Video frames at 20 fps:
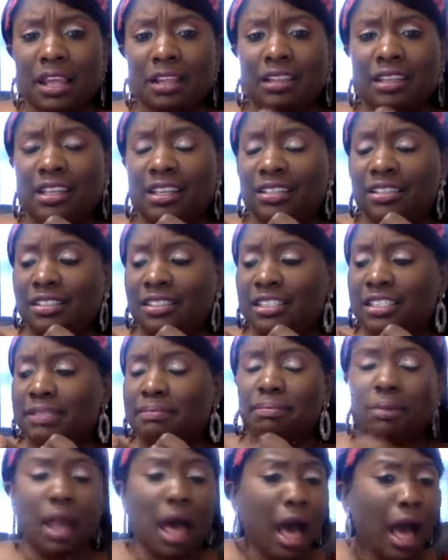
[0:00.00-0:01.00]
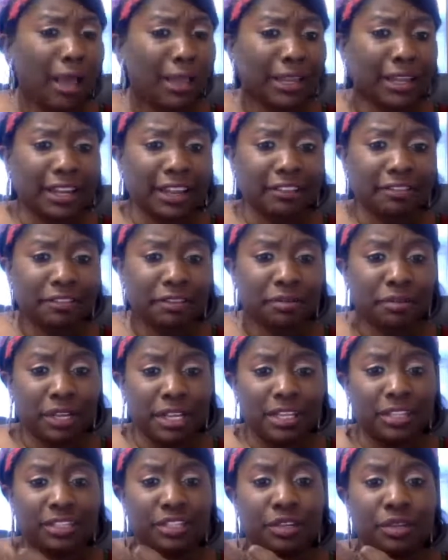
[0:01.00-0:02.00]
This is blogging if you
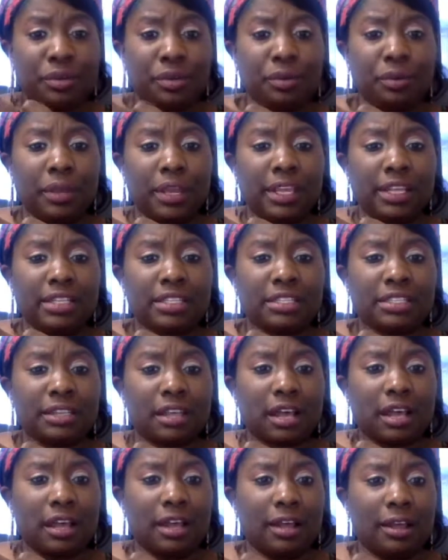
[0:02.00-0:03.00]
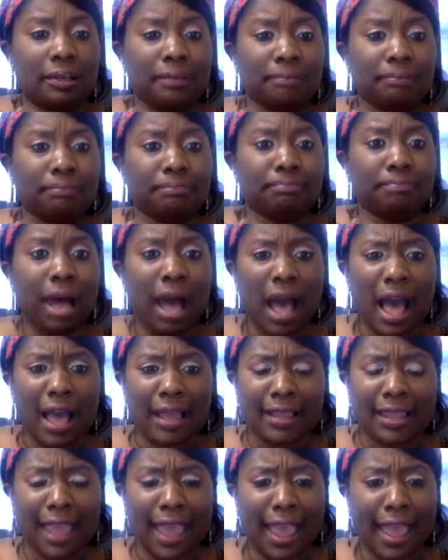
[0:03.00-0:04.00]
need to. It's
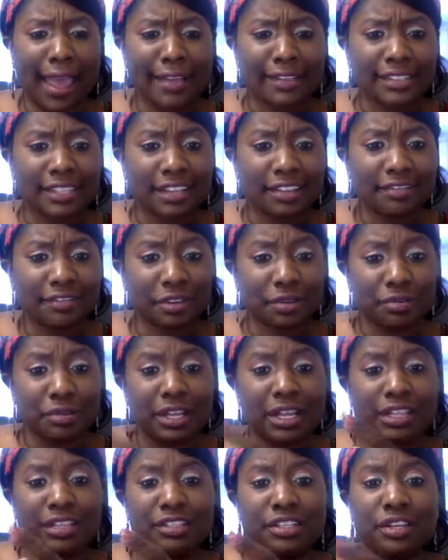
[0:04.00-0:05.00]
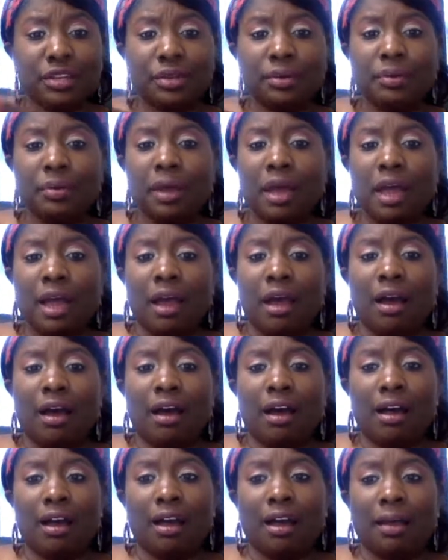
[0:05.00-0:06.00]
podcast if you need to.
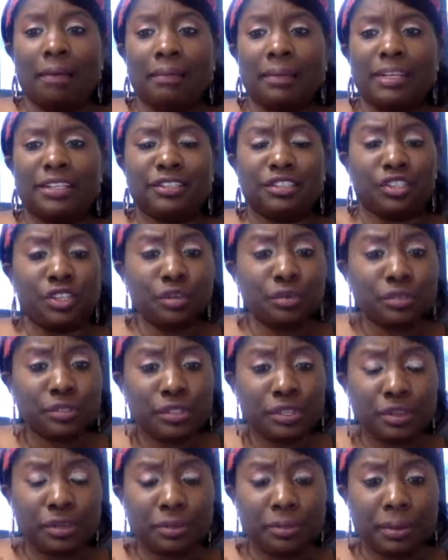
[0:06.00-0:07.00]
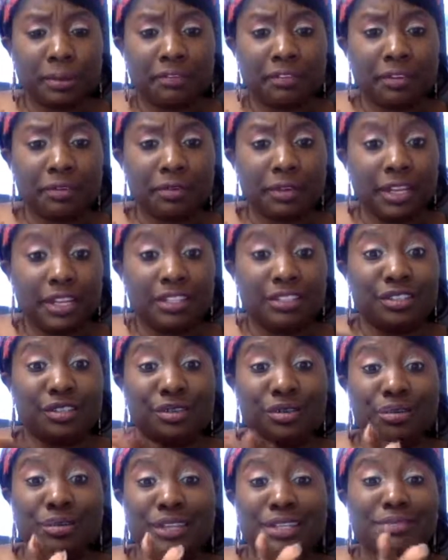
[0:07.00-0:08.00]
It's YouTube if you need
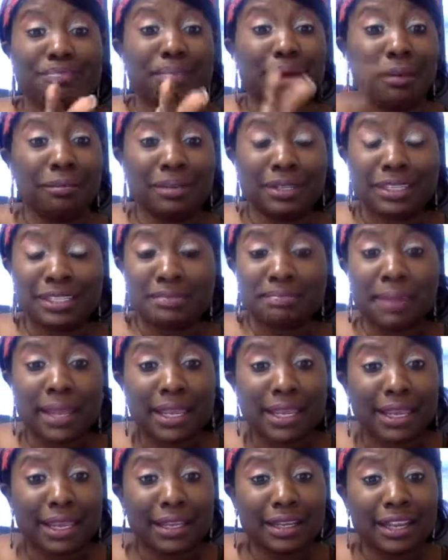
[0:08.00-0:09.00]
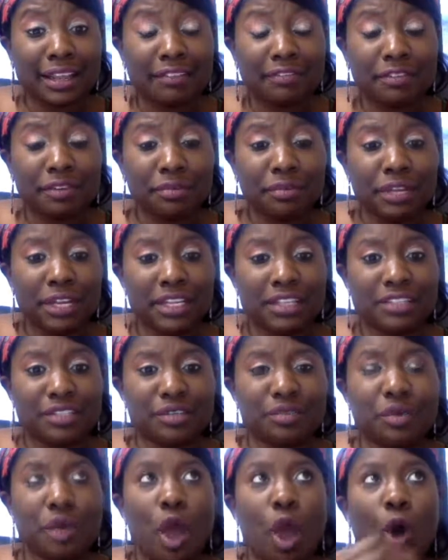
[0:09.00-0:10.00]
to. It's public speaking if you need
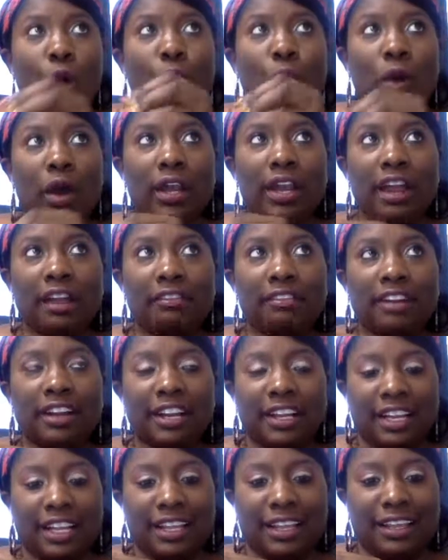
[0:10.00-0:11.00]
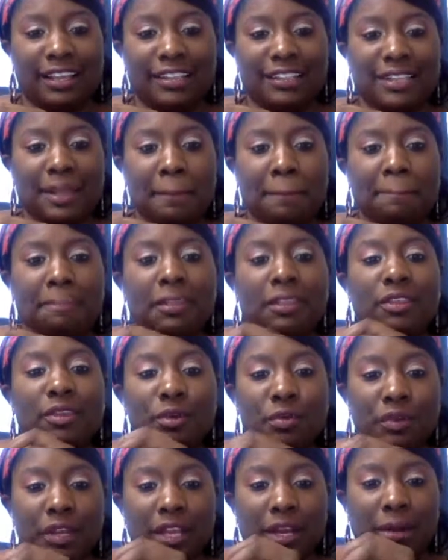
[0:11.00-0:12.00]
to. Whatever it is,
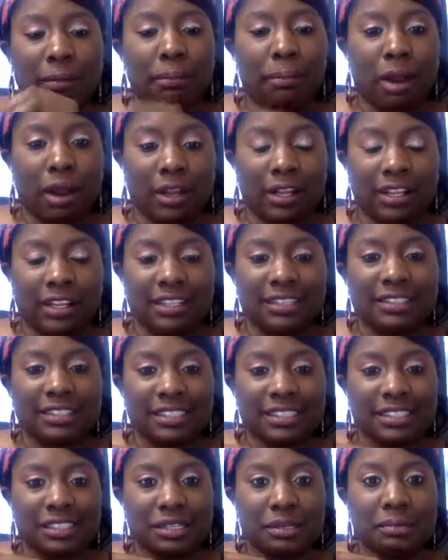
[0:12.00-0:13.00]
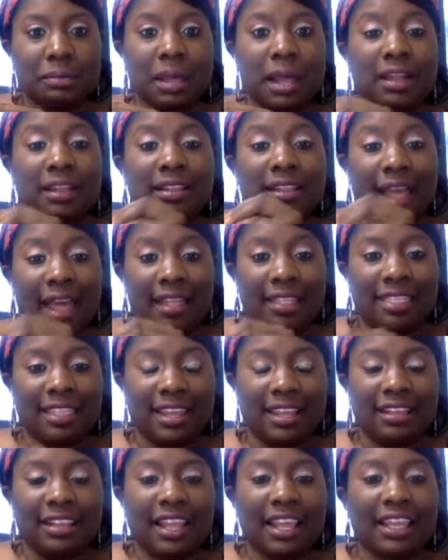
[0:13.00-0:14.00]
you need a marketing system. That
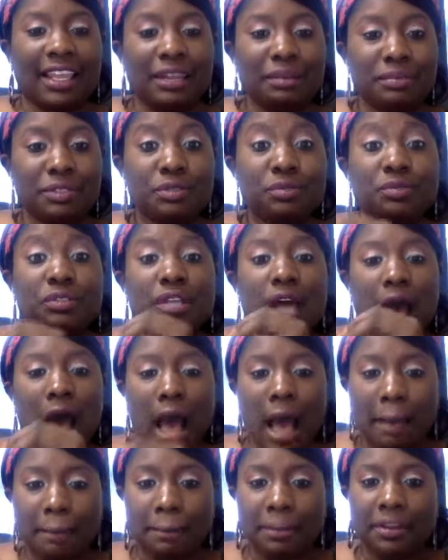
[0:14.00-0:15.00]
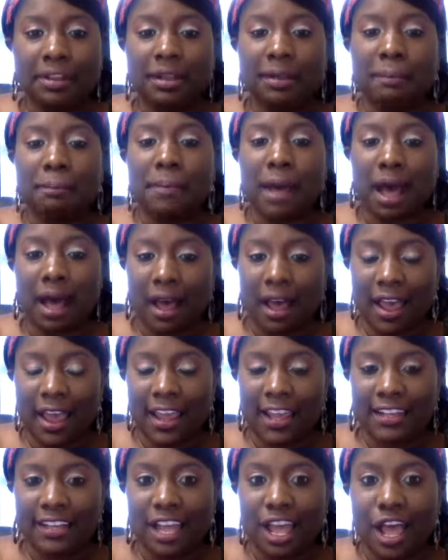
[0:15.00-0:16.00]
thing that keeps you top of the
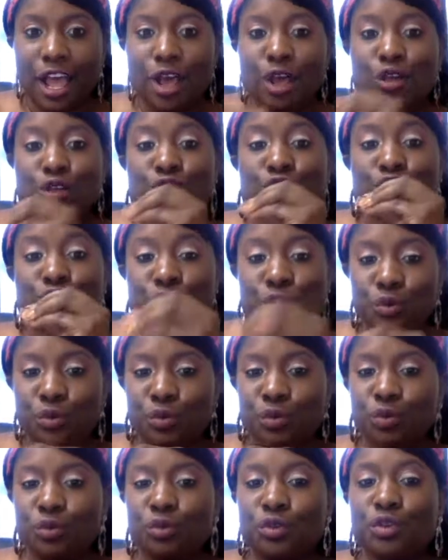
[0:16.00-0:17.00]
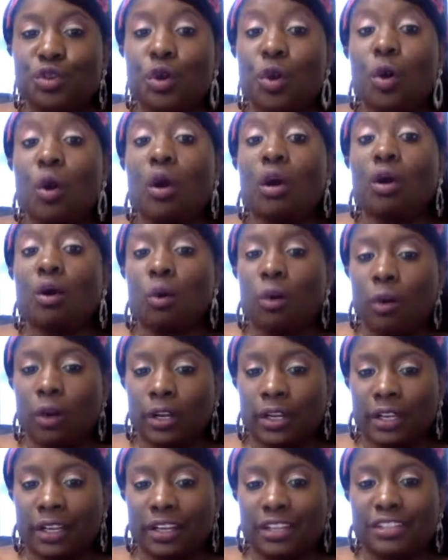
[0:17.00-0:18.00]
mind to your
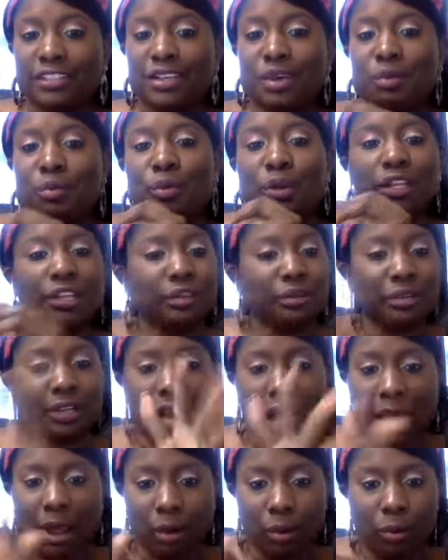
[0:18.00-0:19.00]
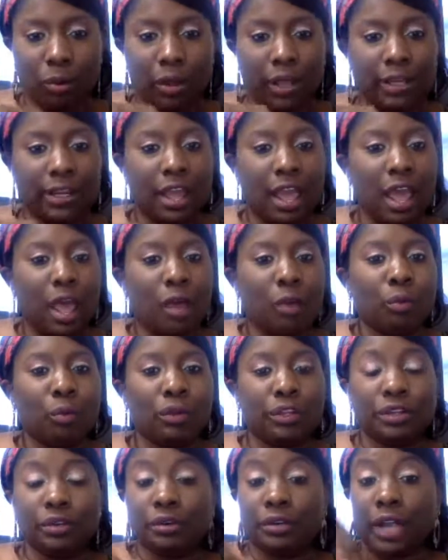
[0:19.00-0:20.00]
audience when you're not on,
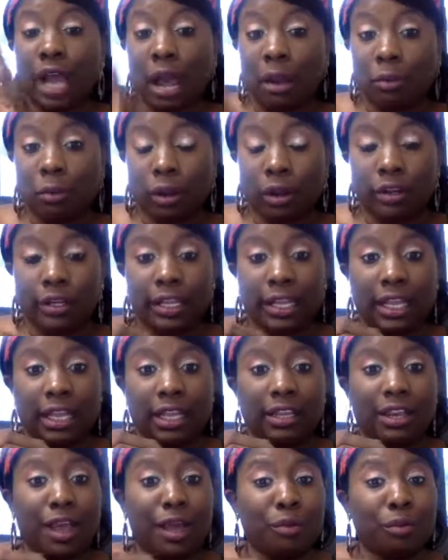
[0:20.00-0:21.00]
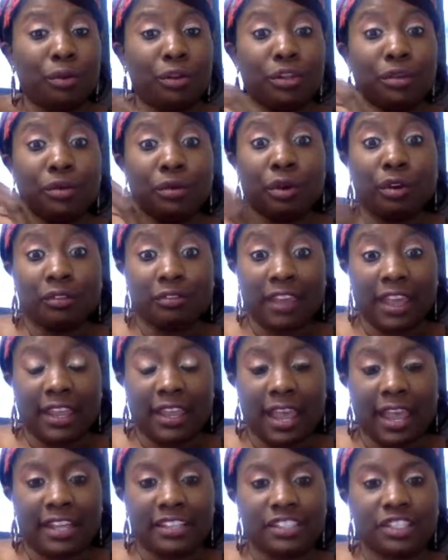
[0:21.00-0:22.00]
when you're not working, when you're on
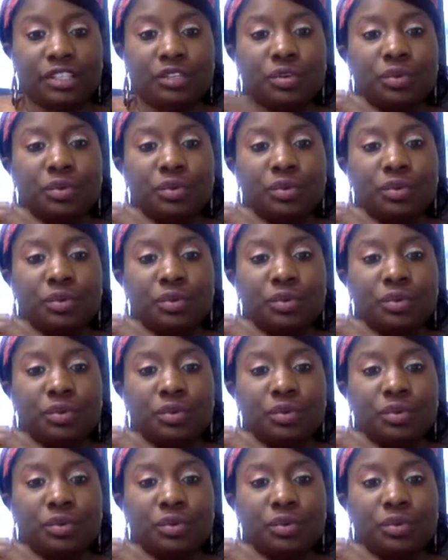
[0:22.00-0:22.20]
vacation.